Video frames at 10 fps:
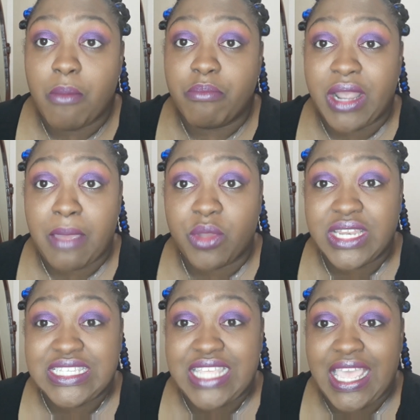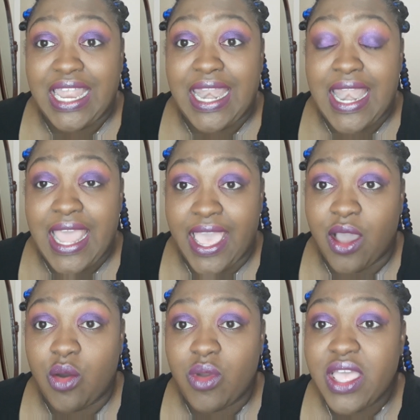but I'm going to say it
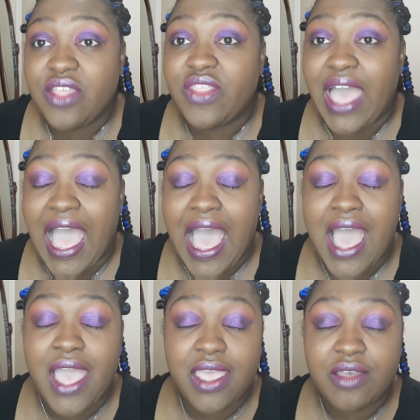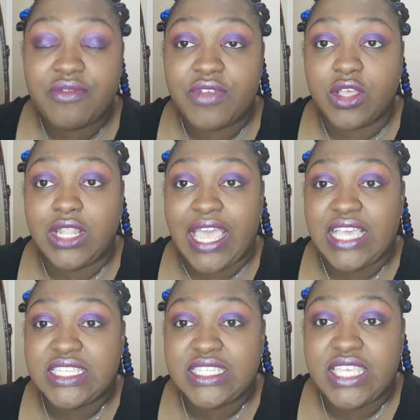now that I feel
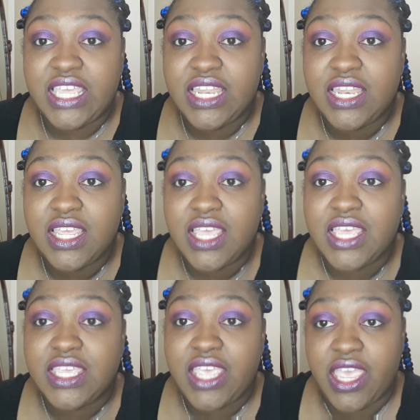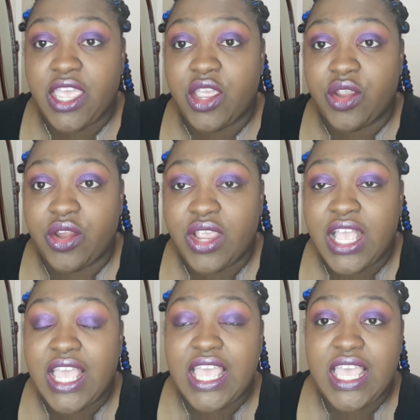like skin care
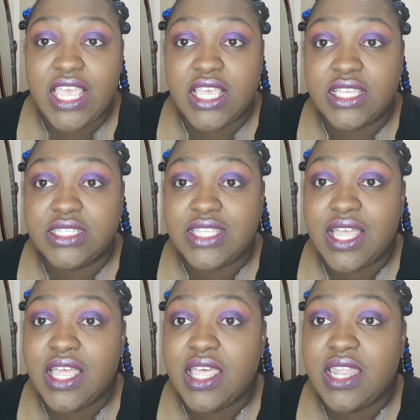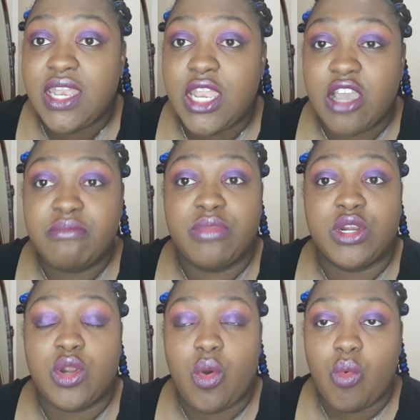is
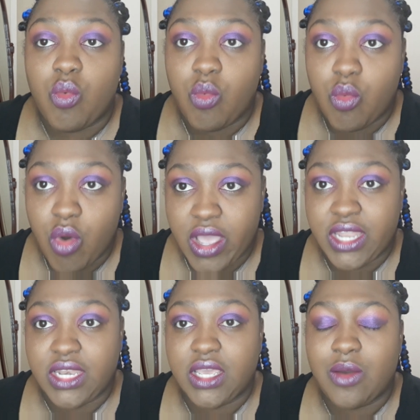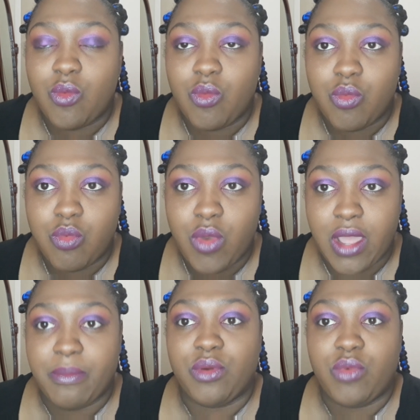number one
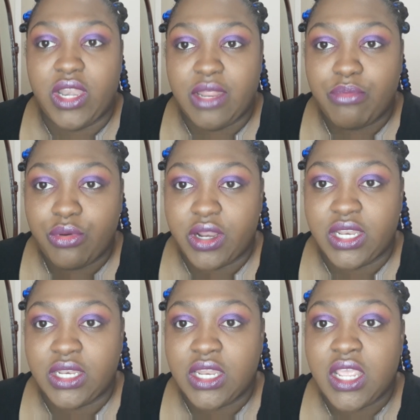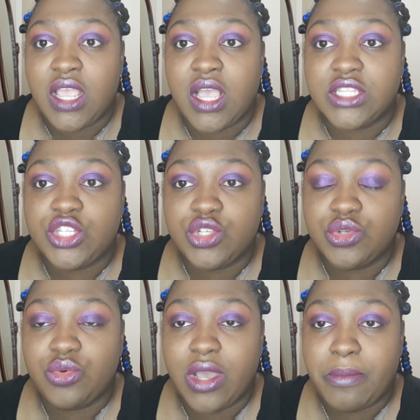important
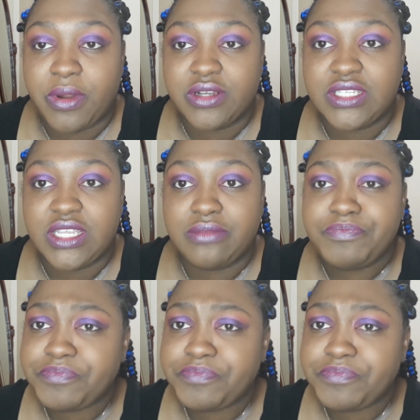to a person.